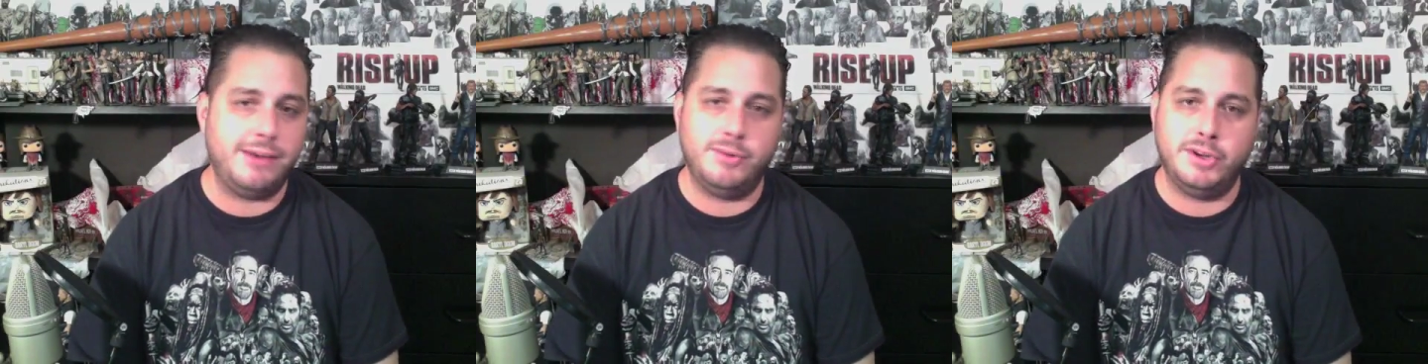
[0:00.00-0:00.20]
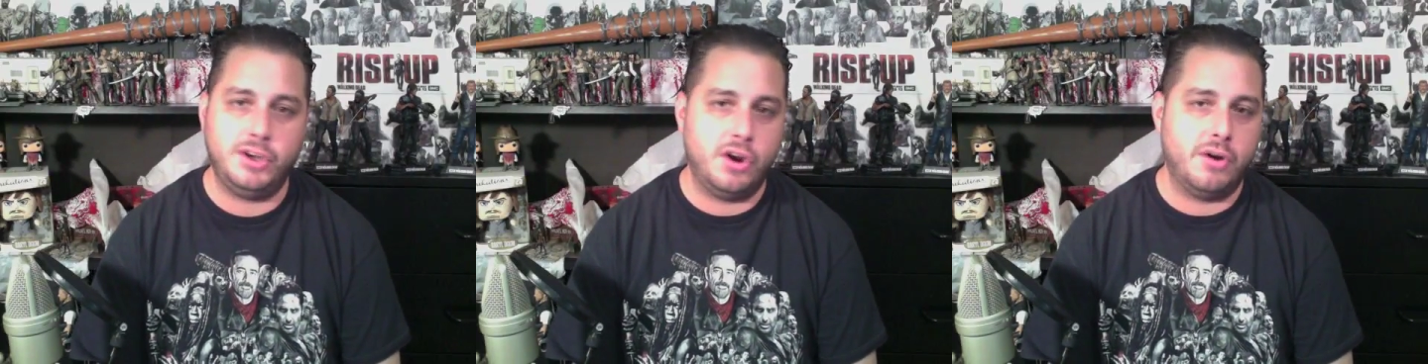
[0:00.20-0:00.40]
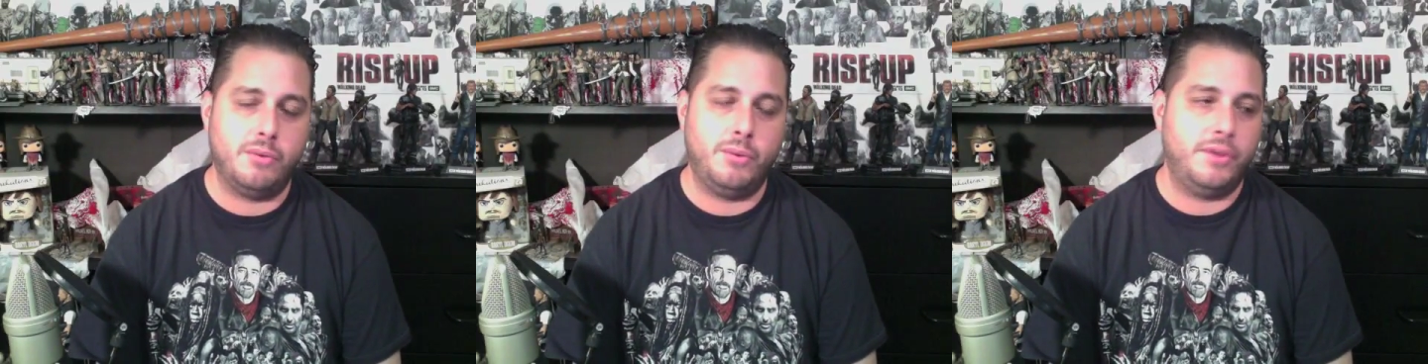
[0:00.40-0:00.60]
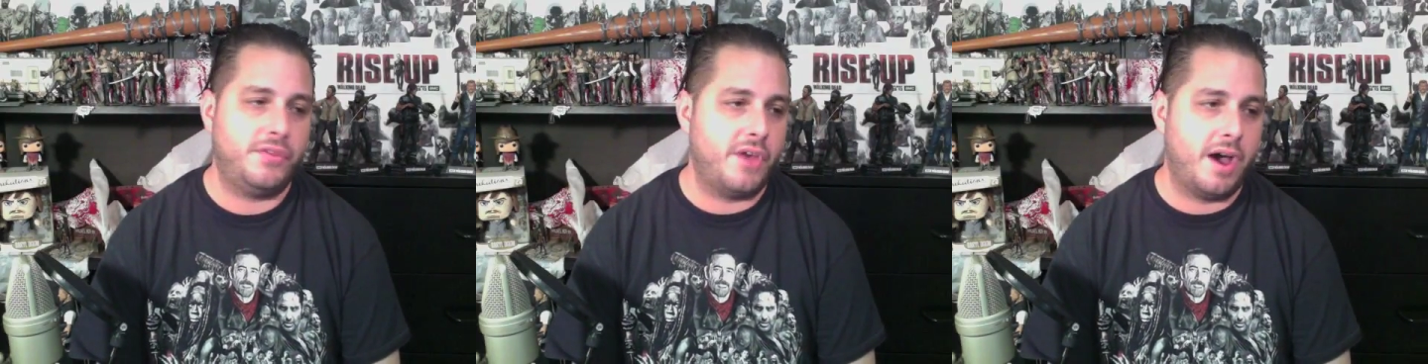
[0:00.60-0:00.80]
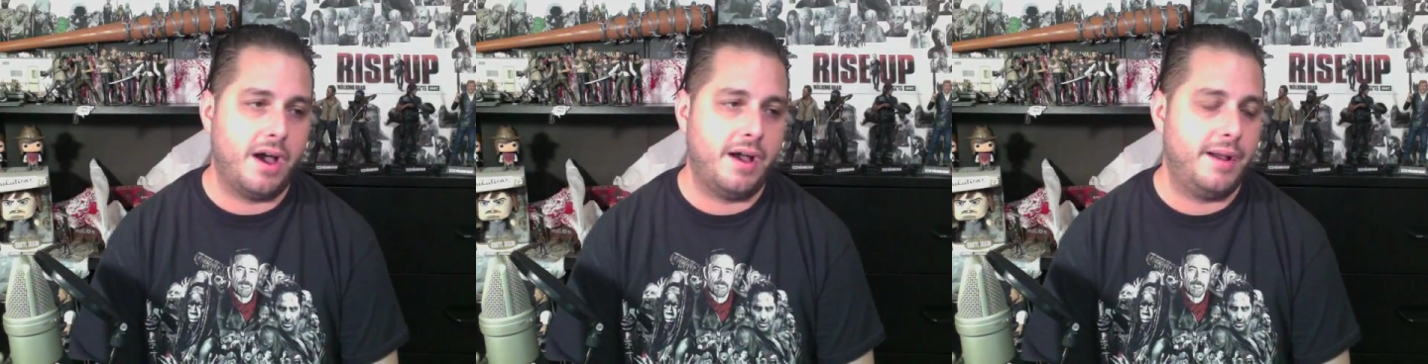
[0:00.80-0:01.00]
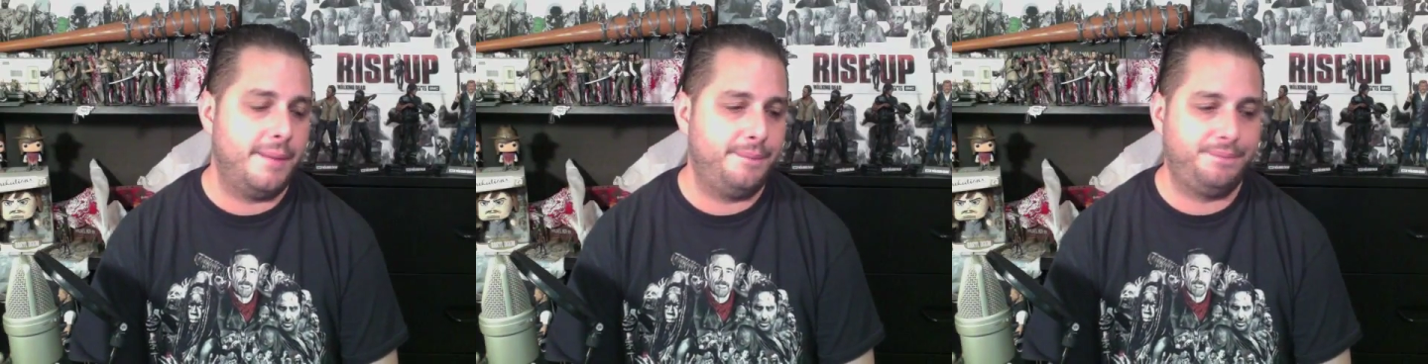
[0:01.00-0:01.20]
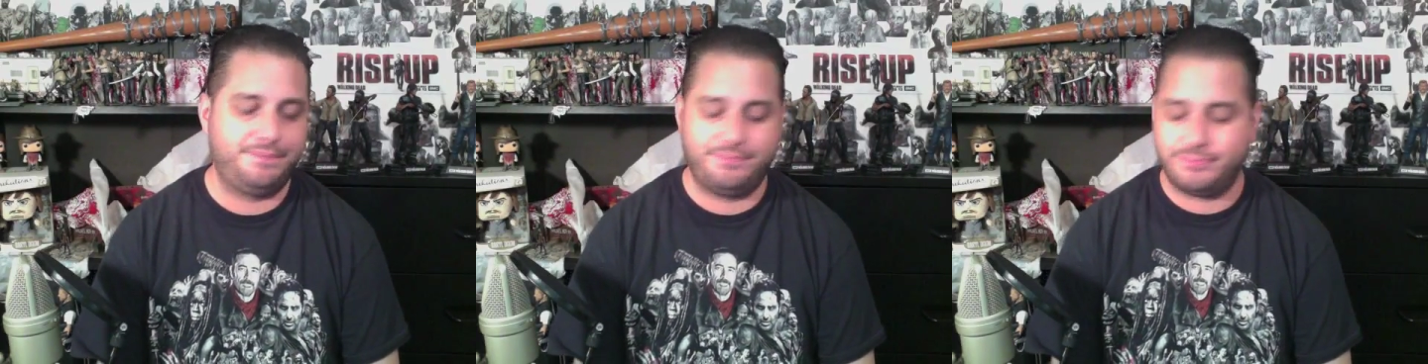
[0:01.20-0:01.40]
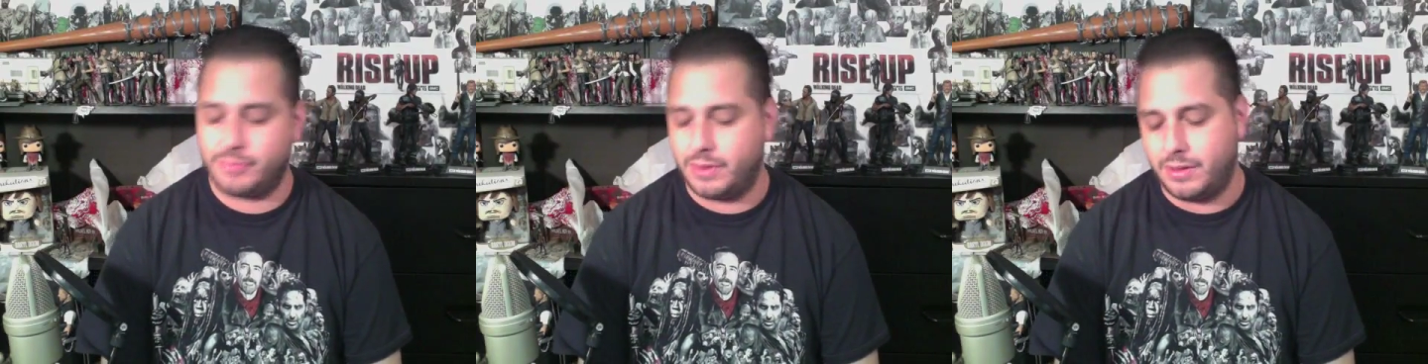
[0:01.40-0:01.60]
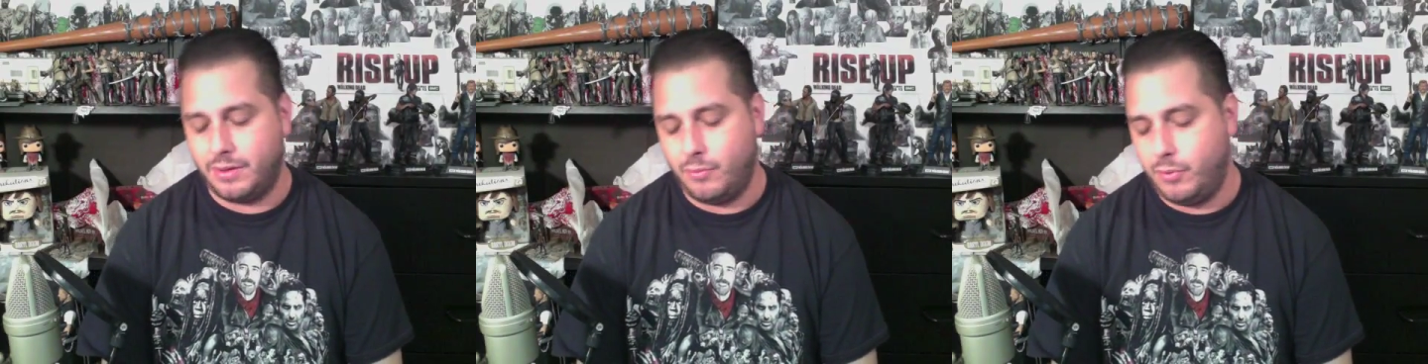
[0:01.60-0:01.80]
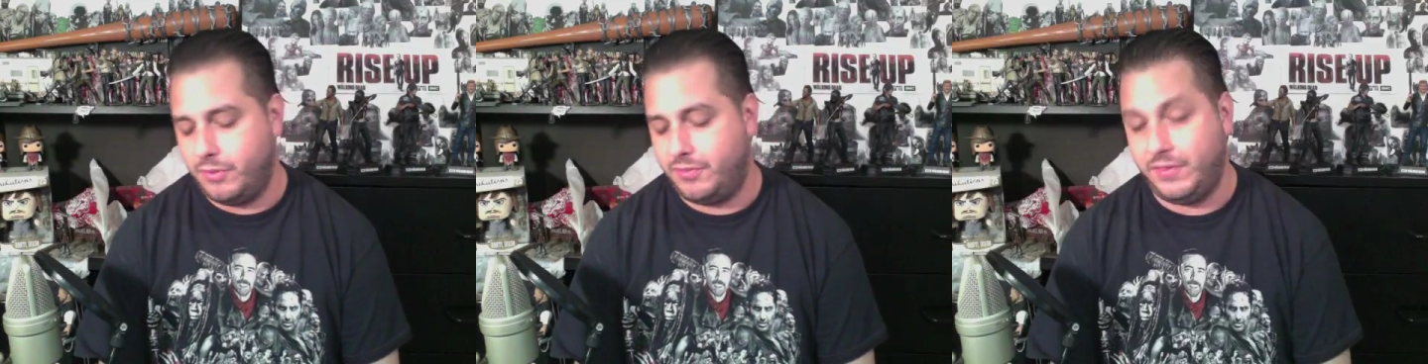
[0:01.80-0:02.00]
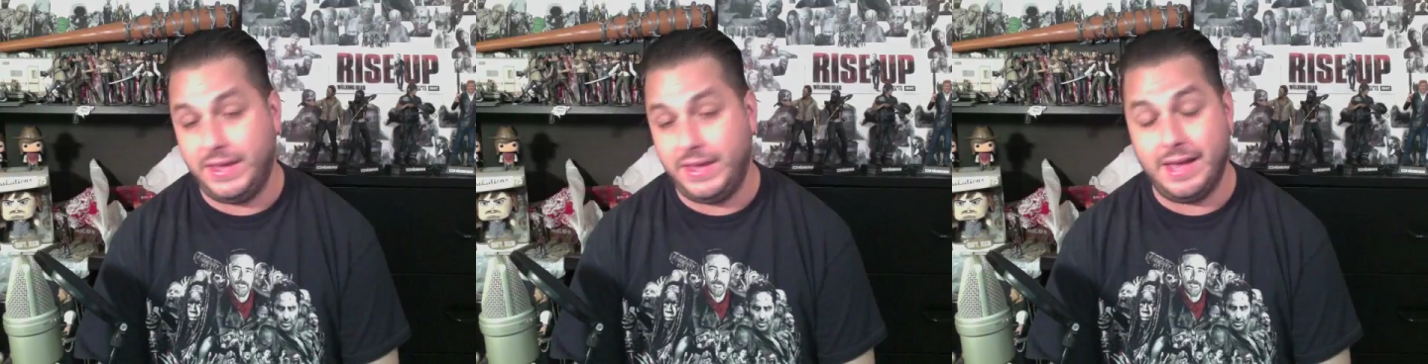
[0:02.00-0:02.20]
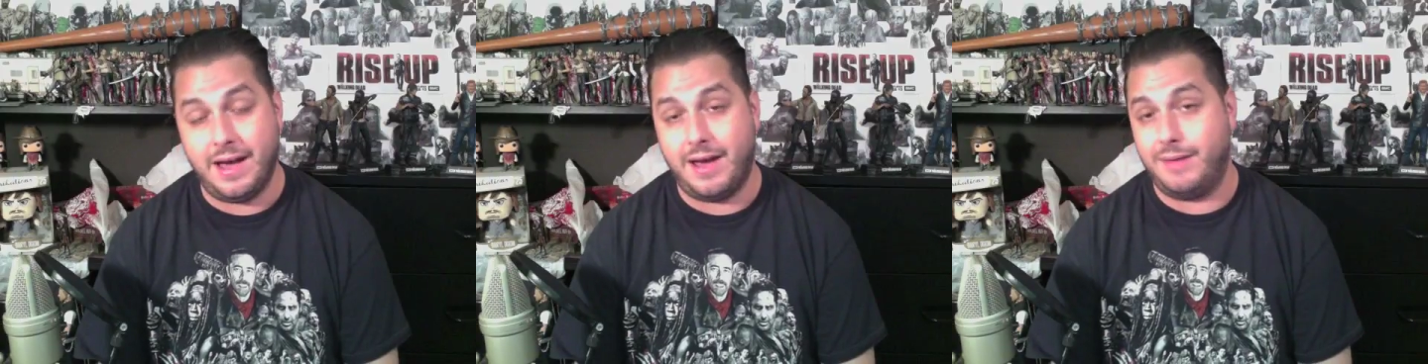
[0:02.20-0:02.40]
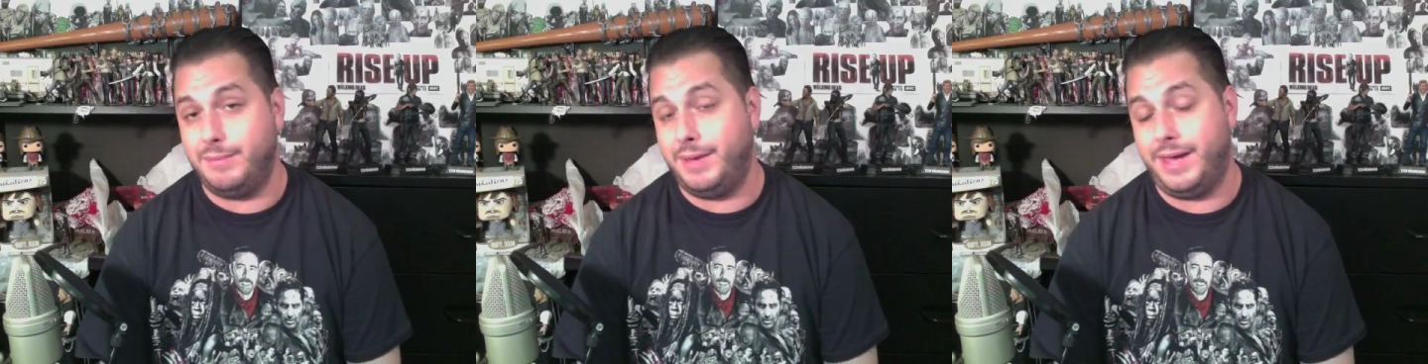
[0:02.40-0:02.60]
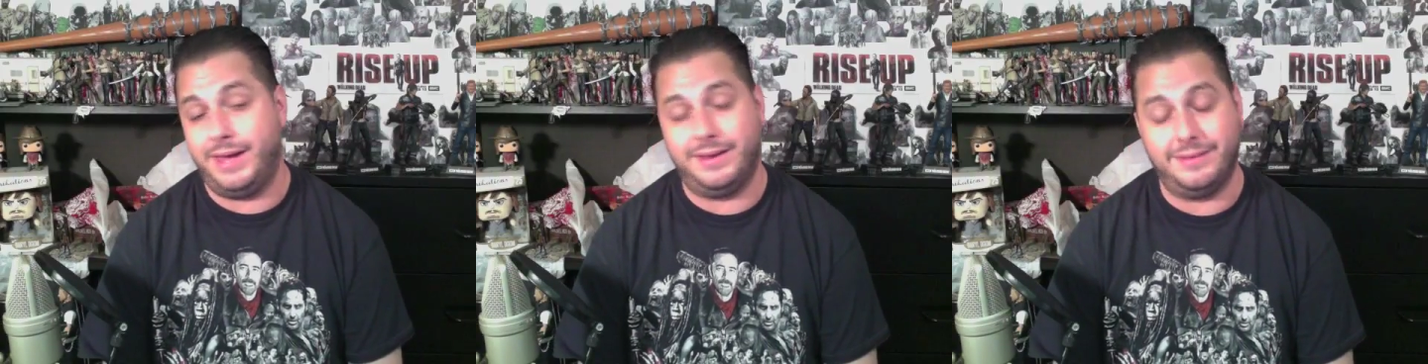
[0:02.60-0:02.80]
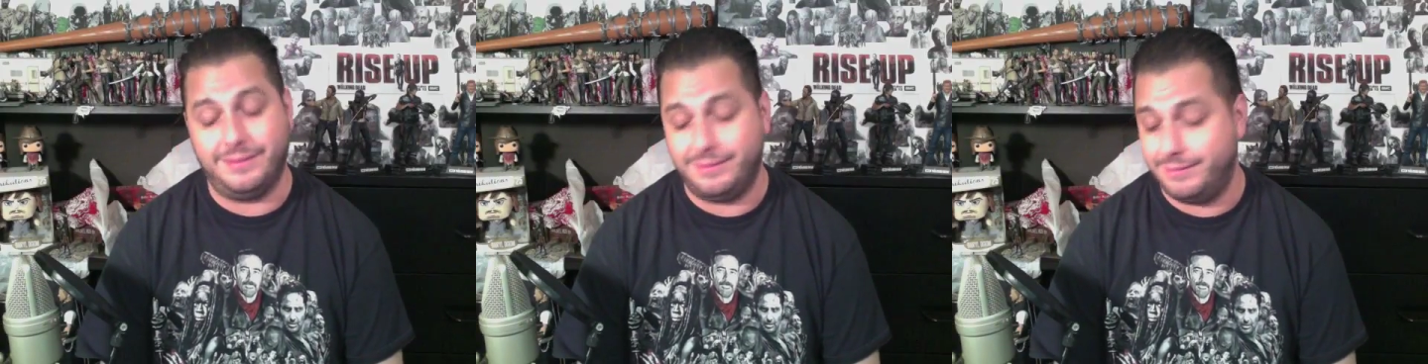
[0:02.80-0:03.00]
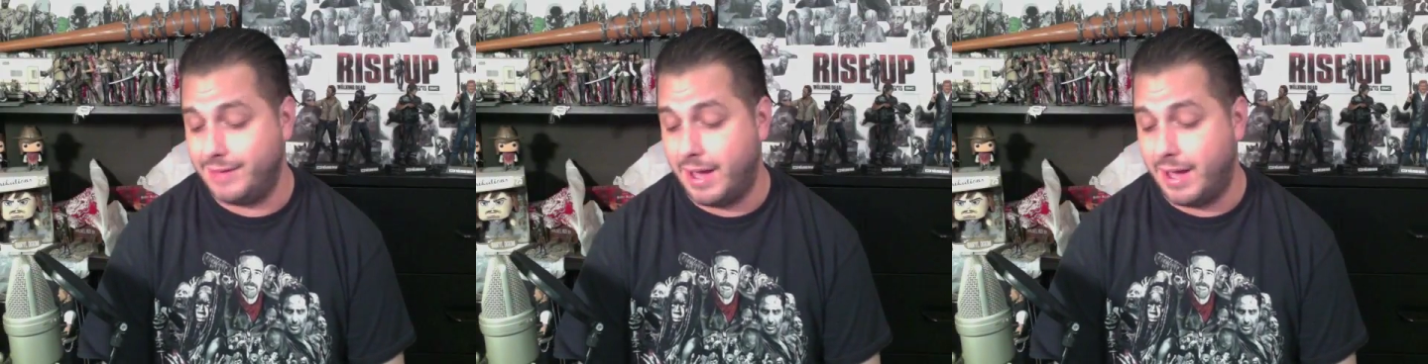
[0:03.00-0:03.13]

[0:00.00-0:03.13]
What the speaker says: with Theon, man.